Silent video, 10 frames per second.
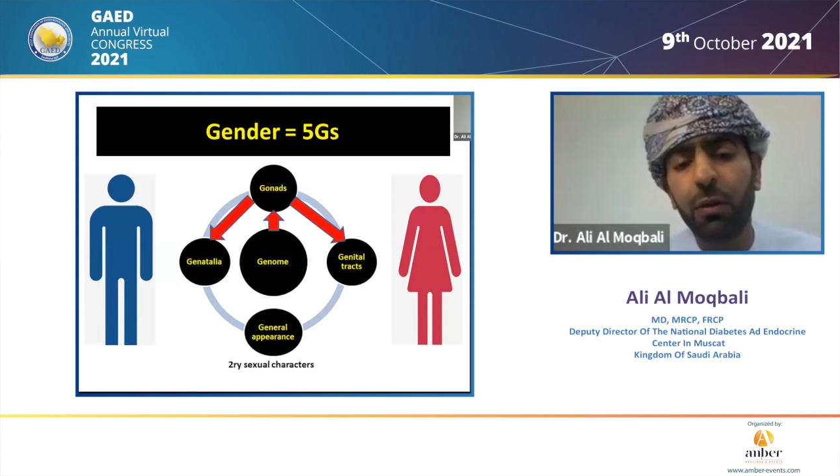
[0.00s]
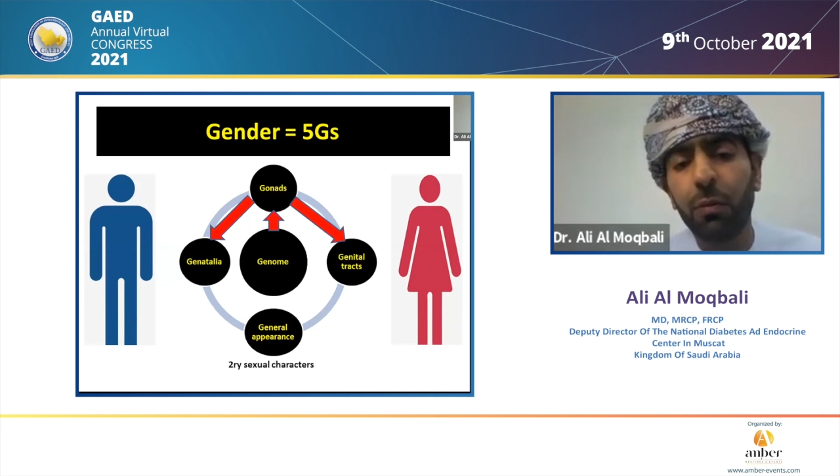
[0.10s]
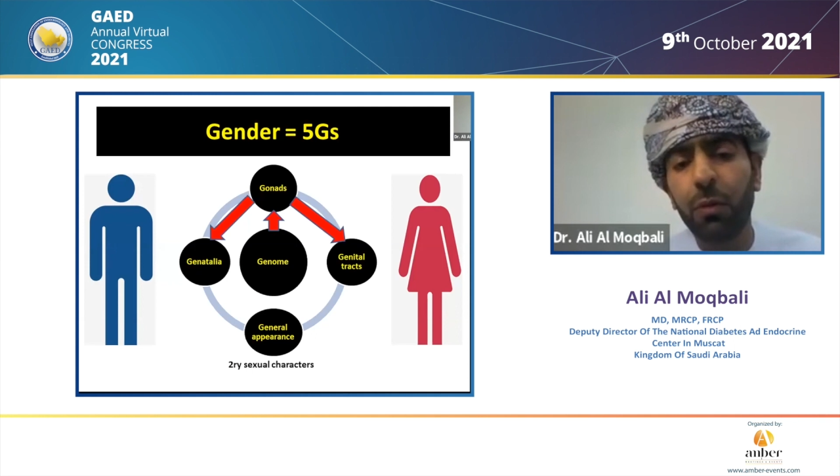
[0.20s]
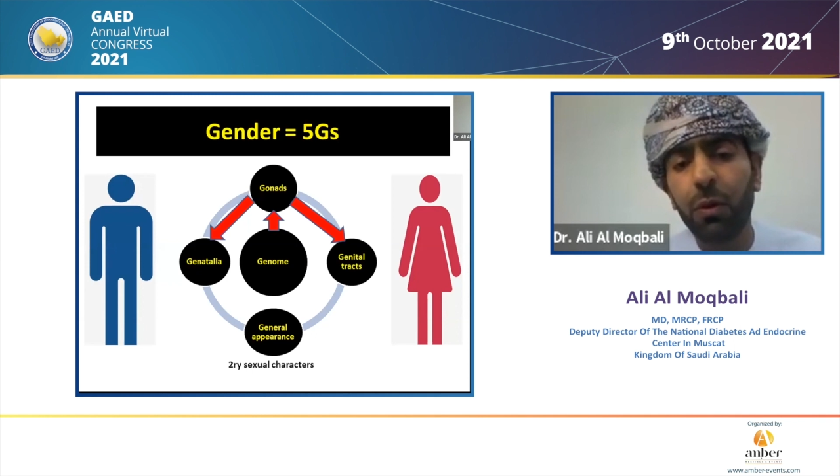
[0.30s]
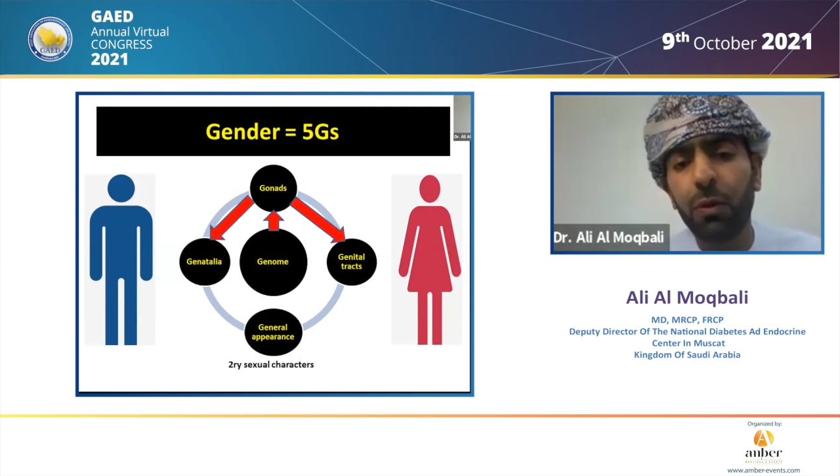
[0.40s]
or
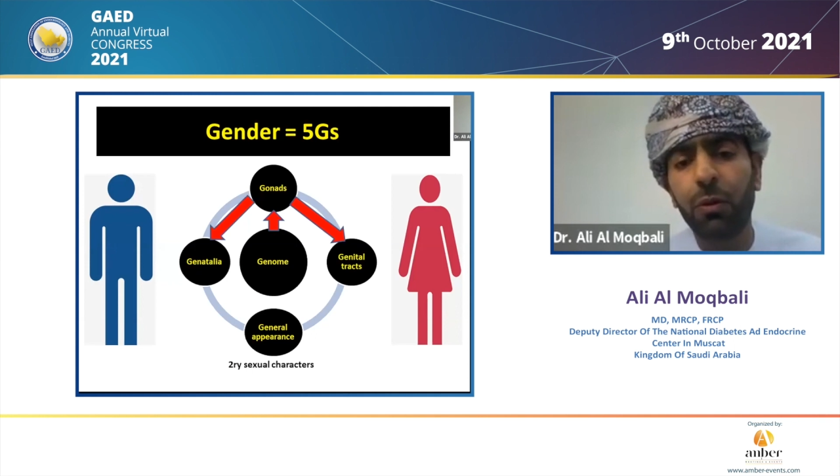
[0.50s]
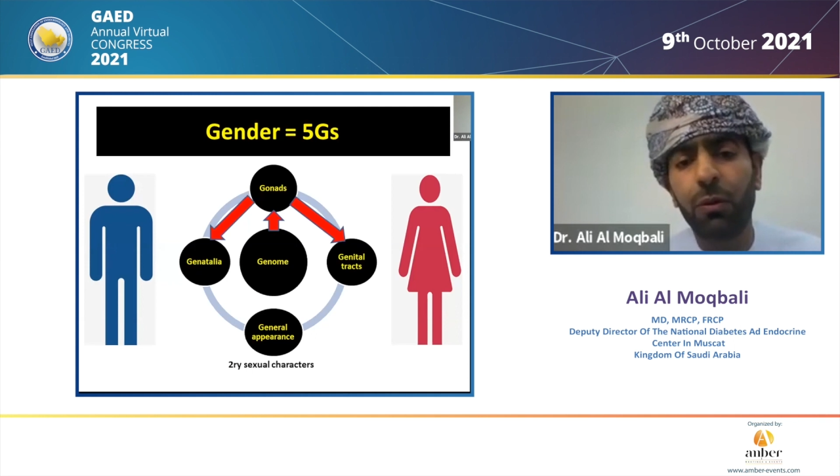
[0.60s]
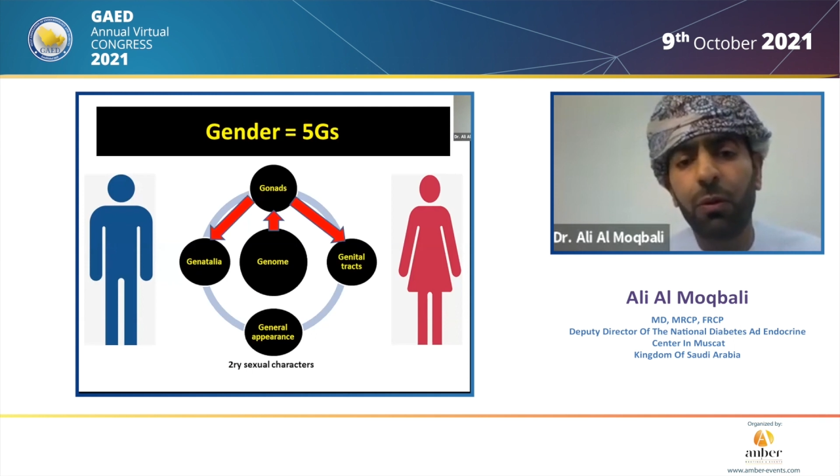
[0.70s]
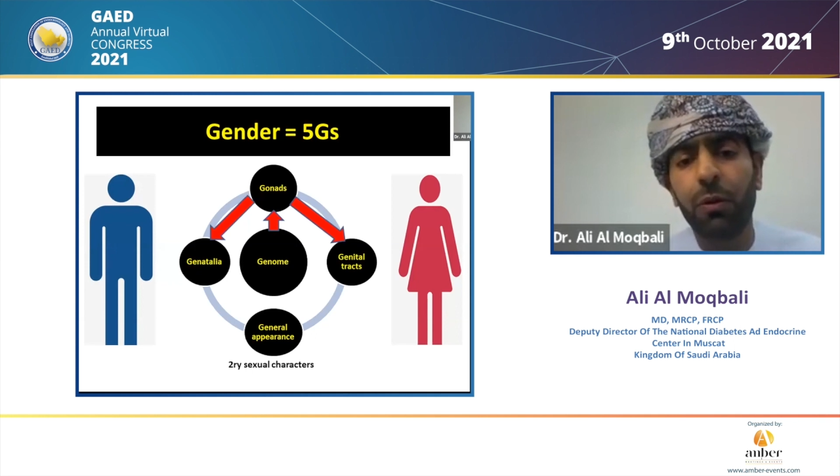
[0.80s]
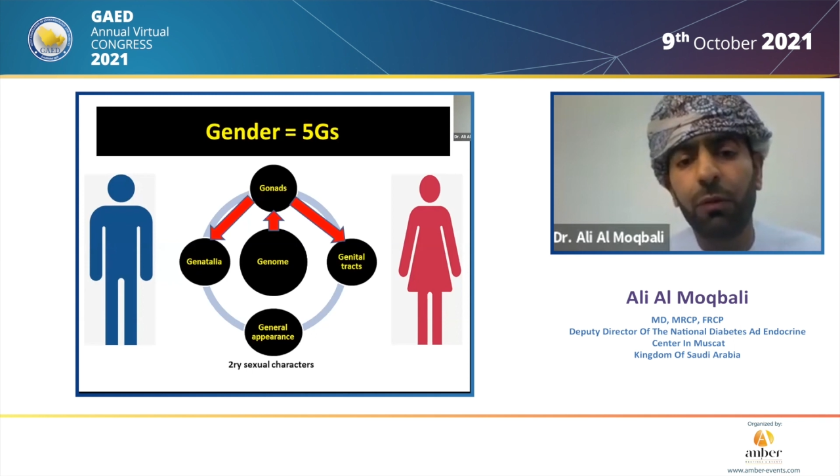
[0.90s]

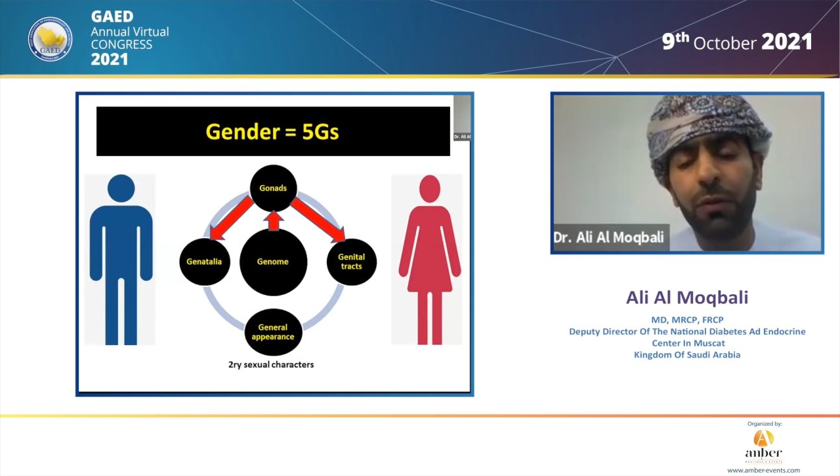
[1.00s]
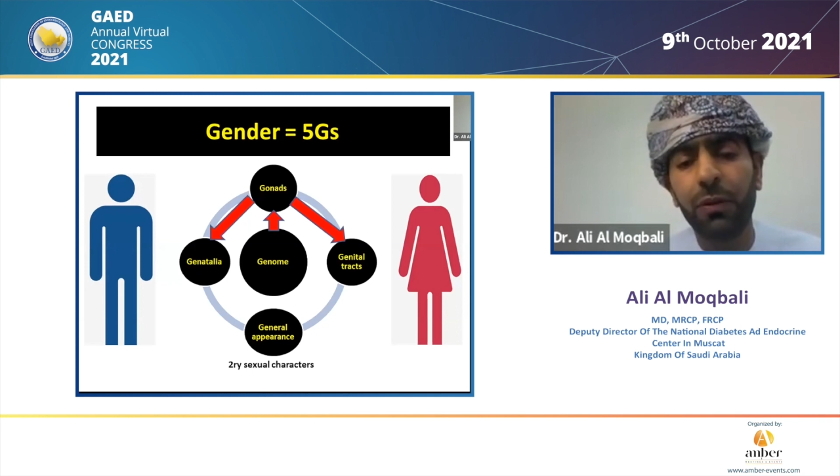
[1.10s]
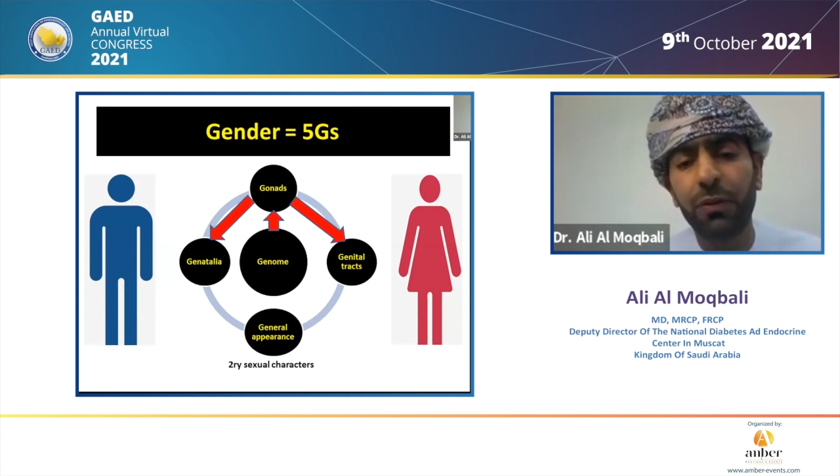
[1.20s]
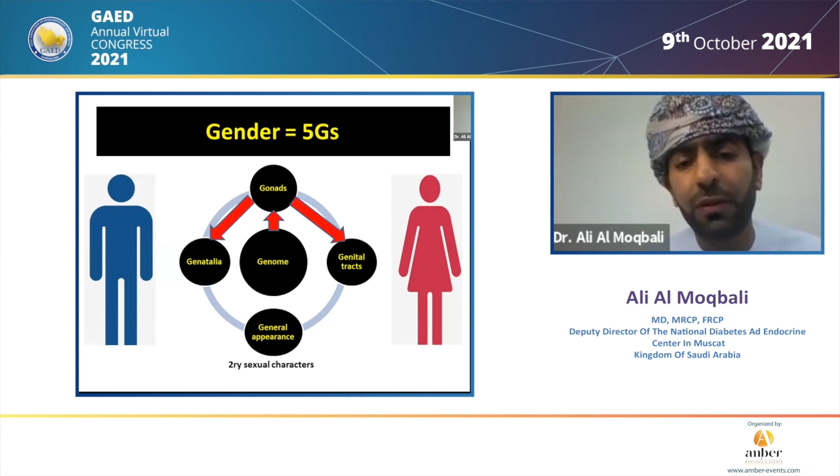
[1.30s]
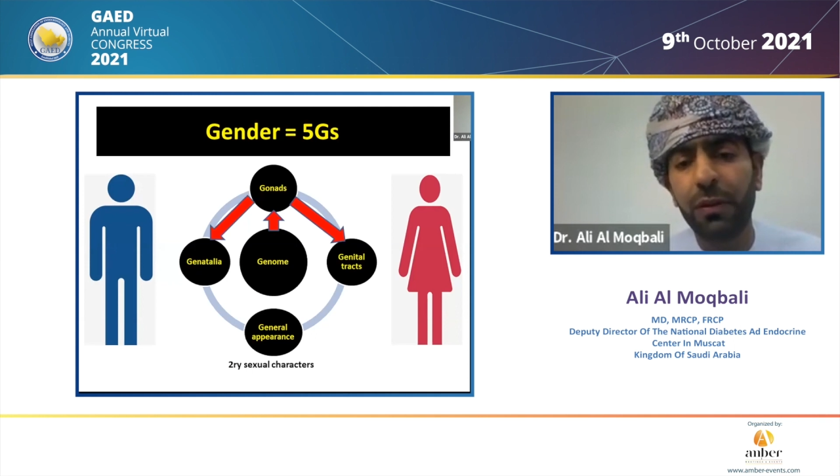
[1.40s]
more of
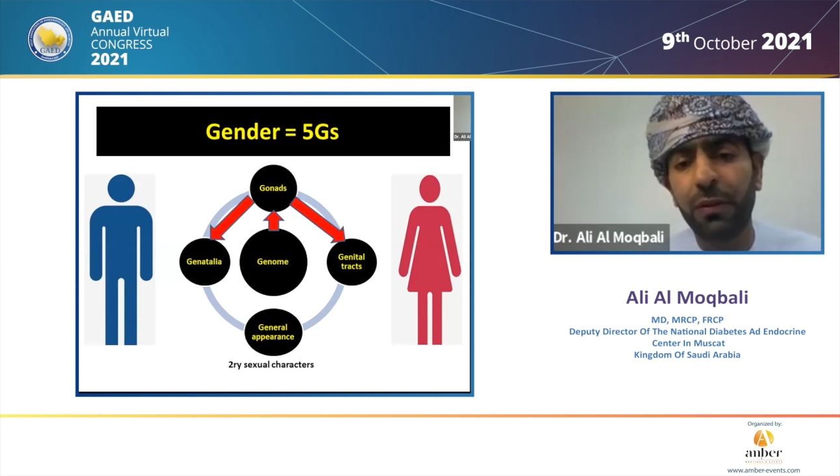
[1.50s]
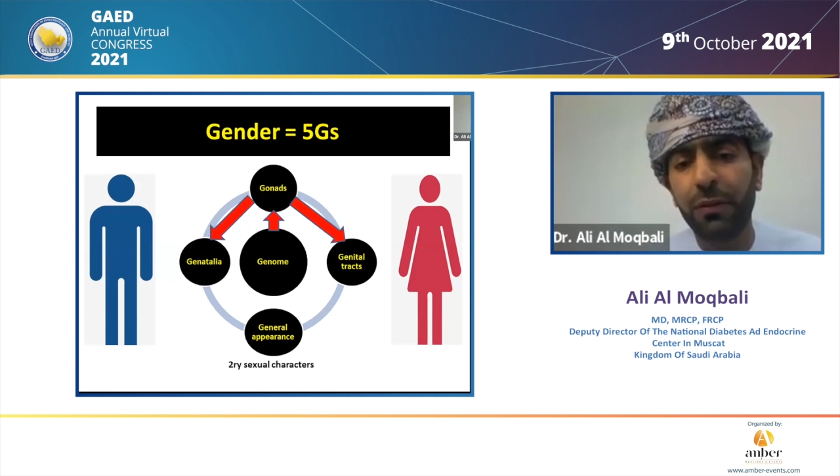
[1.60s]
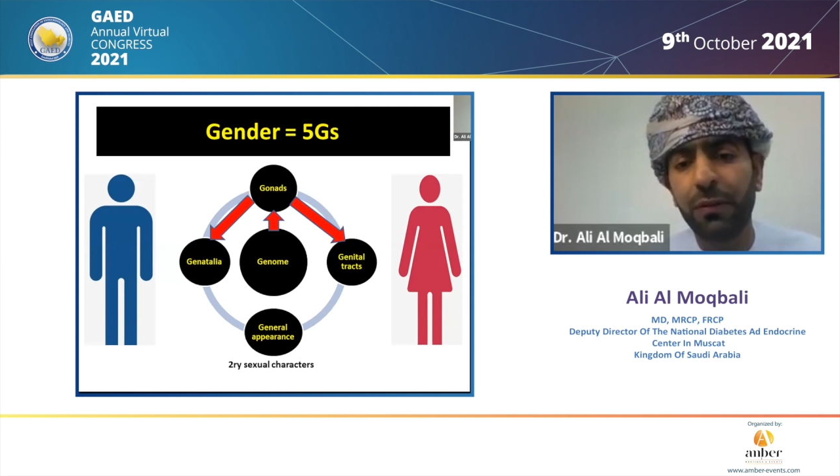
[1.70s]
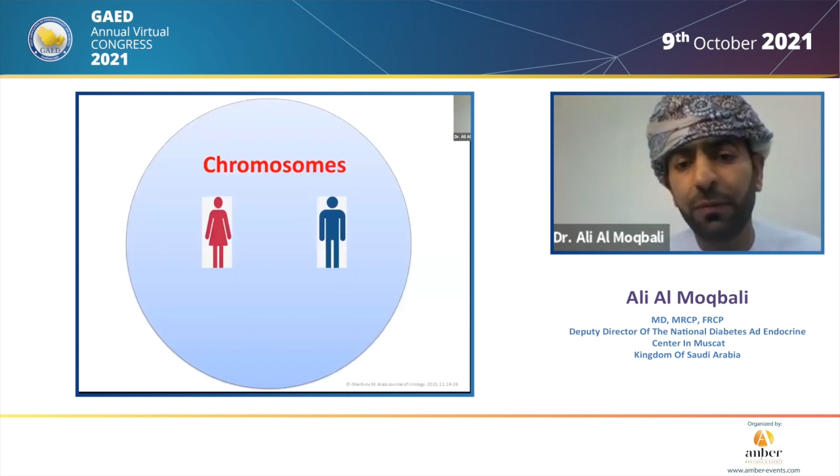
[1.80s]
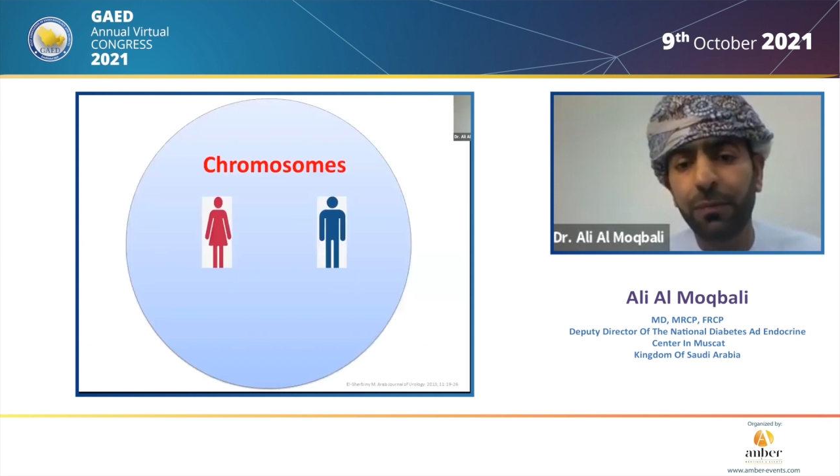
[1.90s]
these
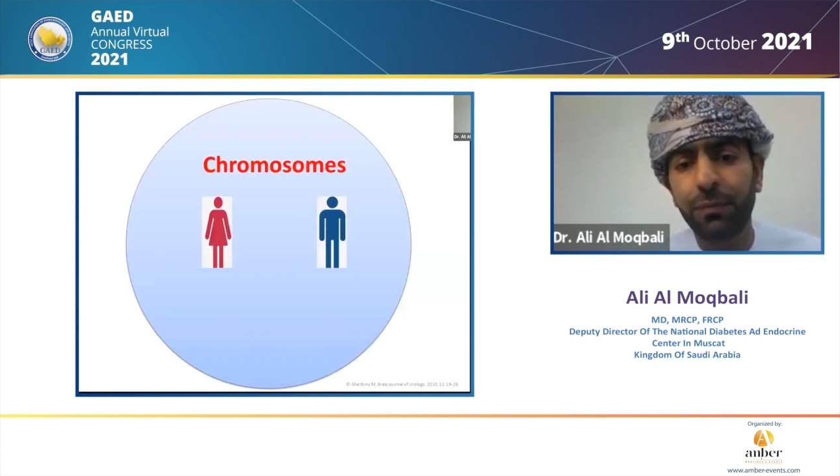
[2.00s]
keys.